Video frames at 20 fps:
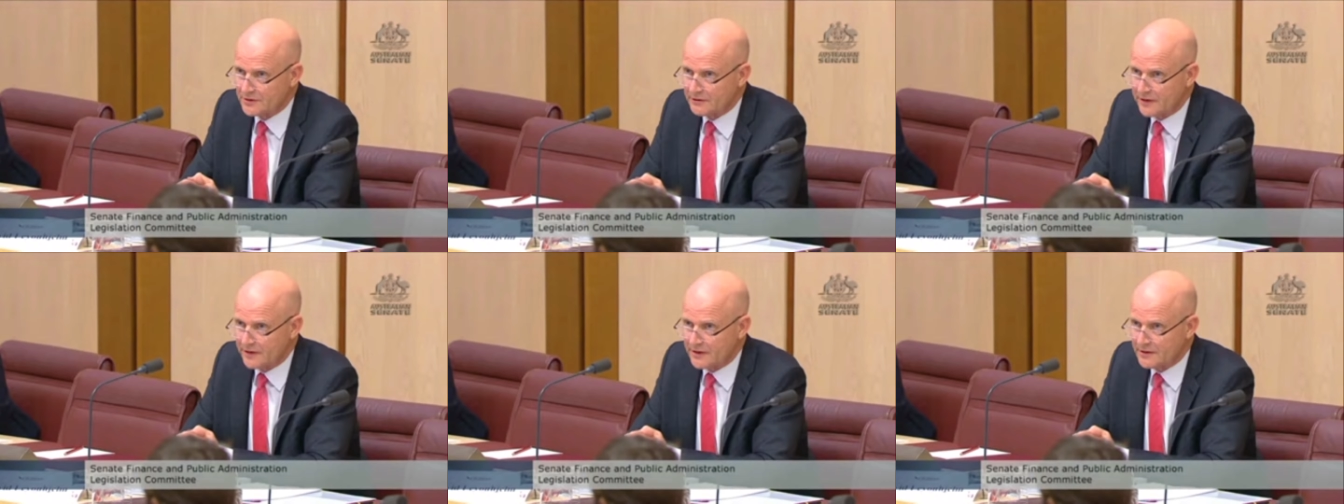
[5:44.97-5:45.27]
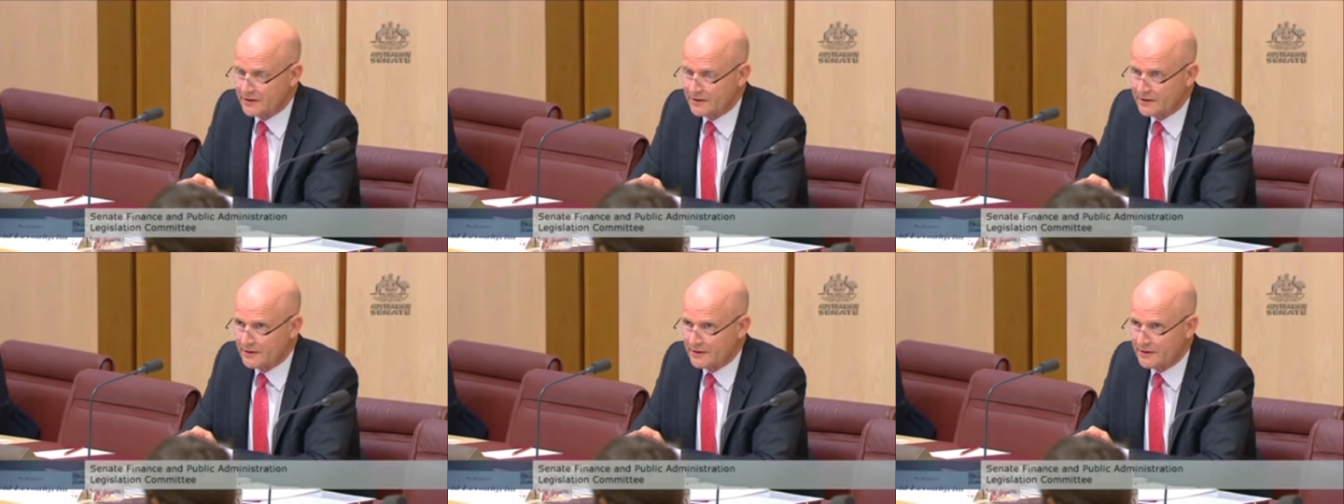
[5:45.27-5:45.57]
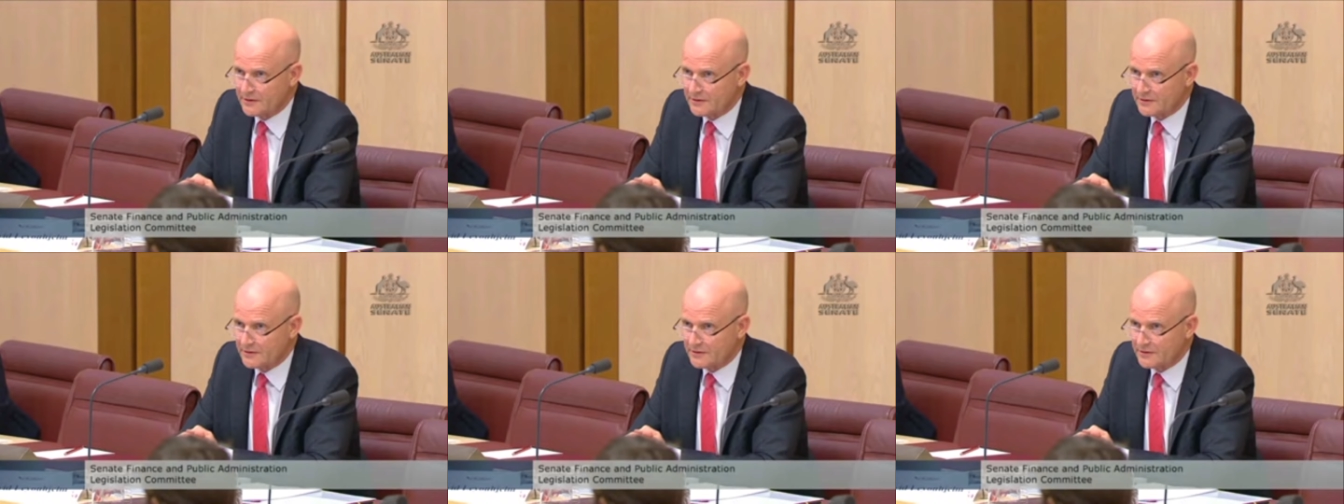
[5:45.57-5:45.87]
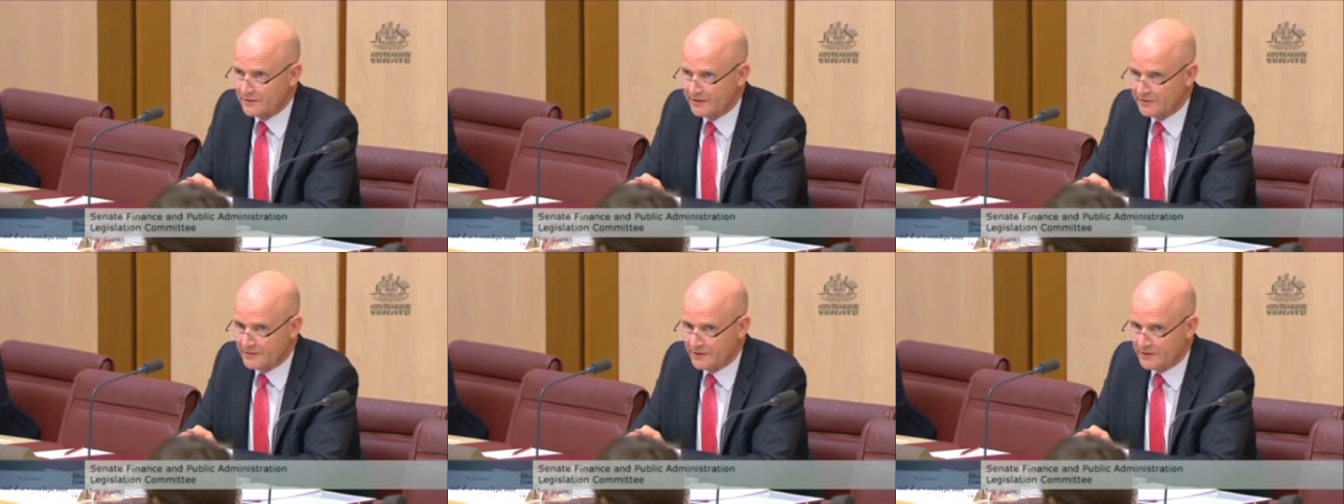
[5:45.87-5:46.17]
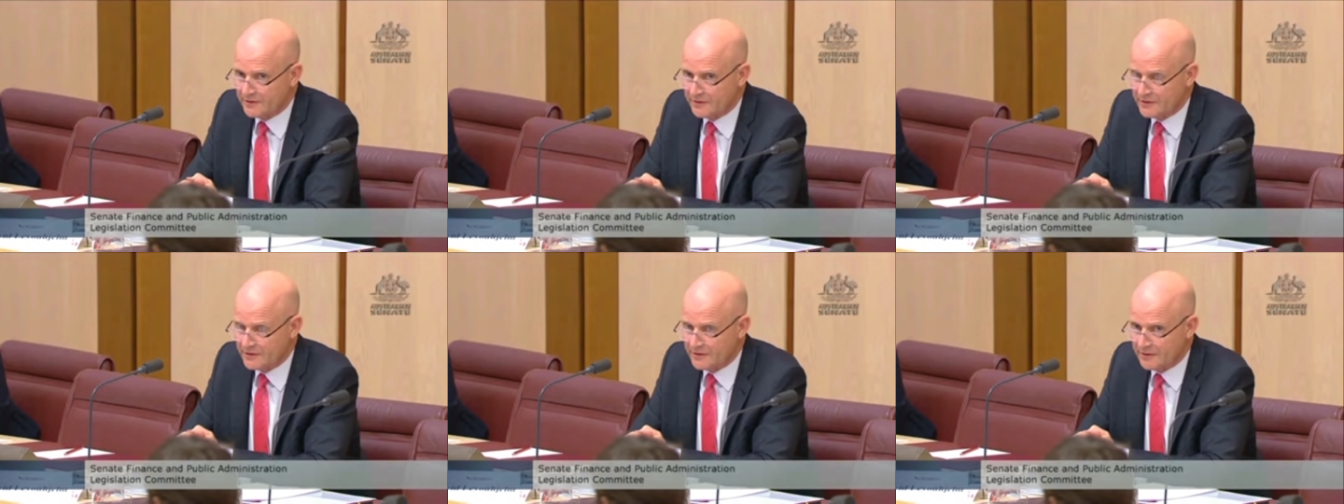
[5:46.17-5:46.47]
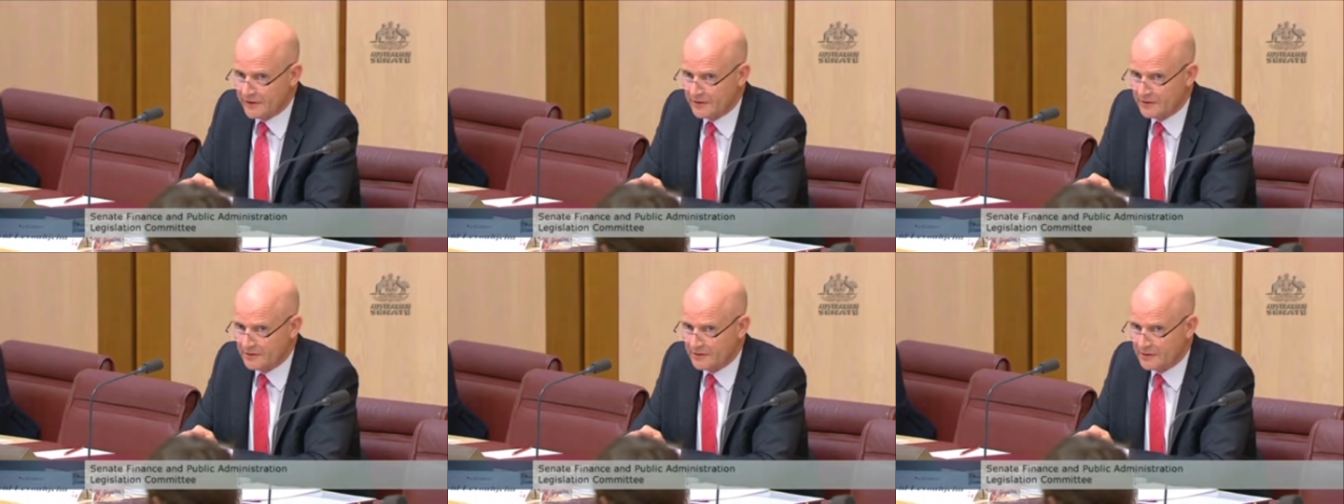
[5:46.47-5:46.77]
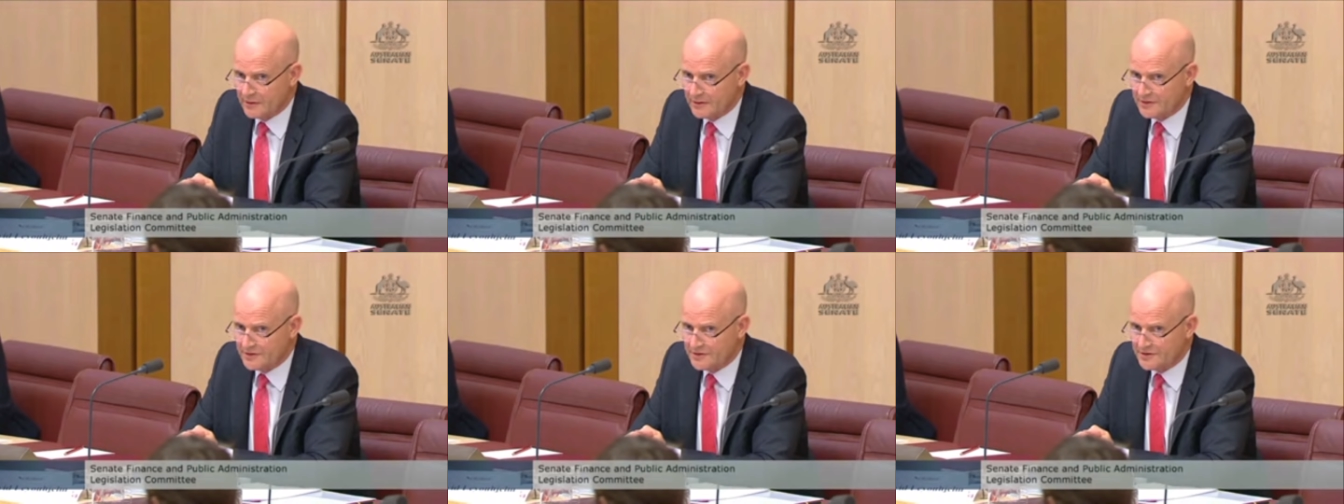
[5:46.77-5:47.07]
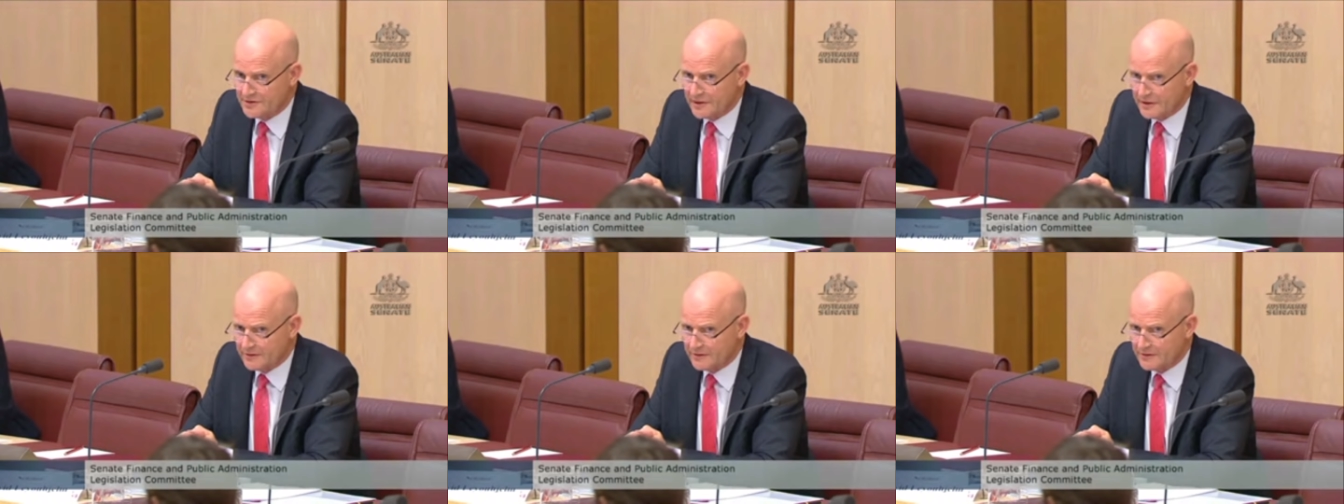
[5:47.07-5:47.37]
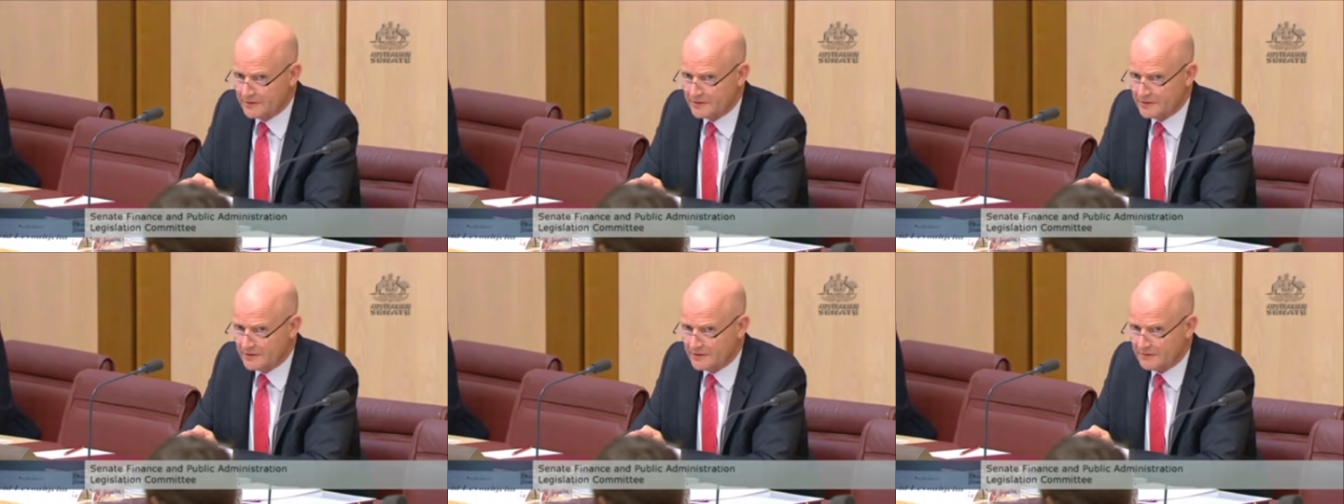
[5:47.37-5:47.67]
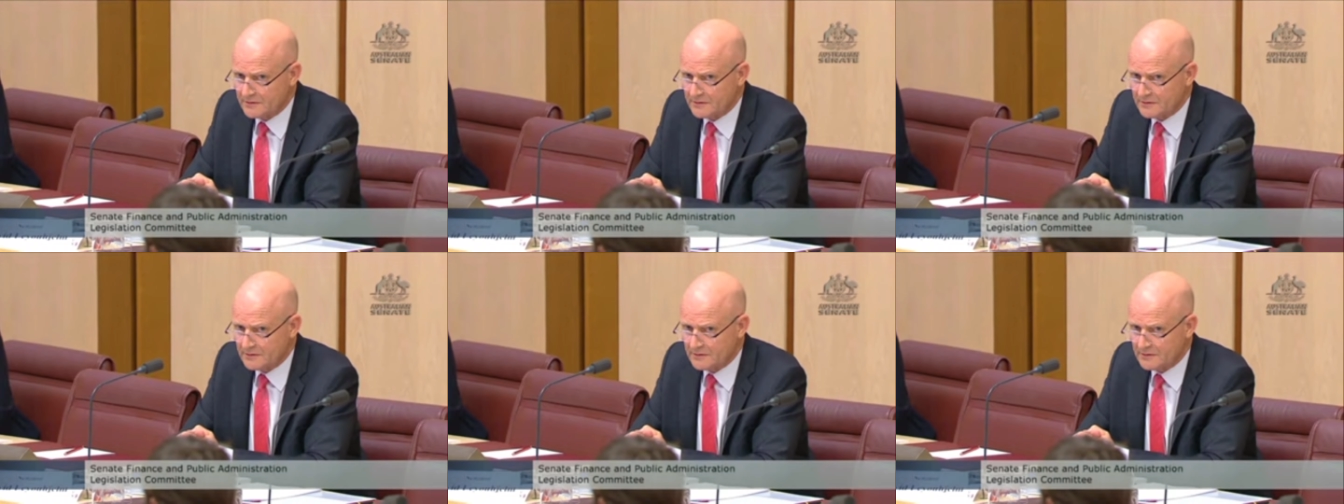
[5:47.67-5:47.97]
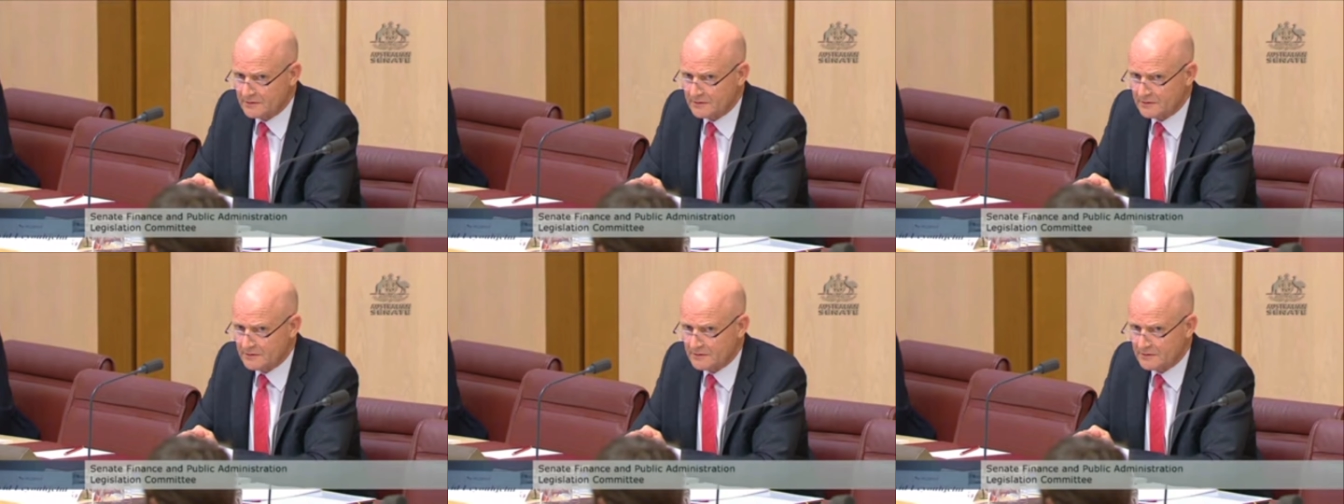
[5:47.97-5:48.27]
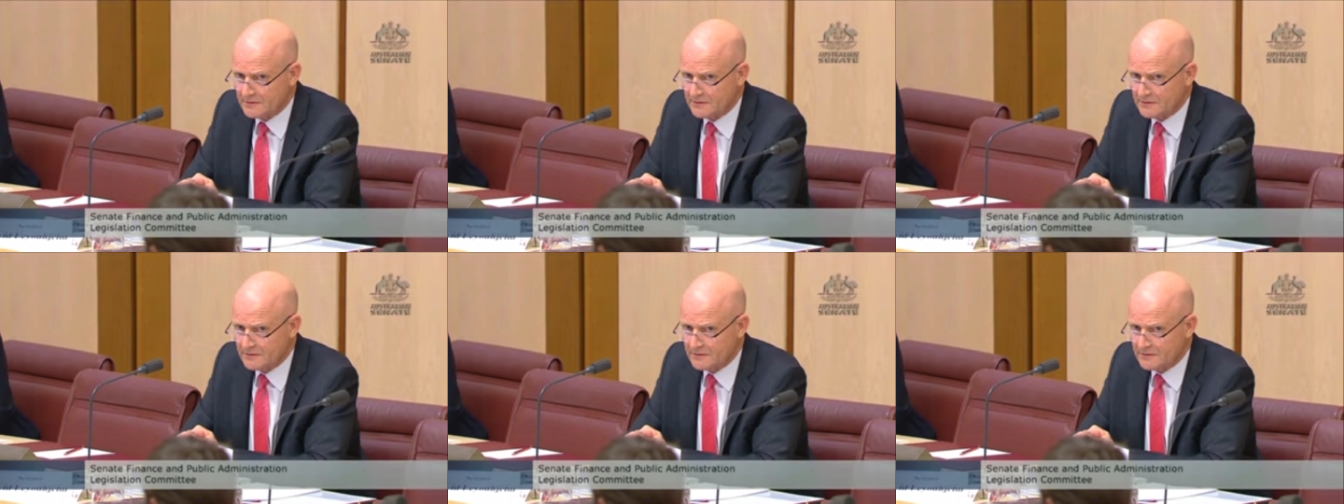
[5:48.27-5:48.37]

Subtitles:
you correctly, it's referring to annualised salary, is that right?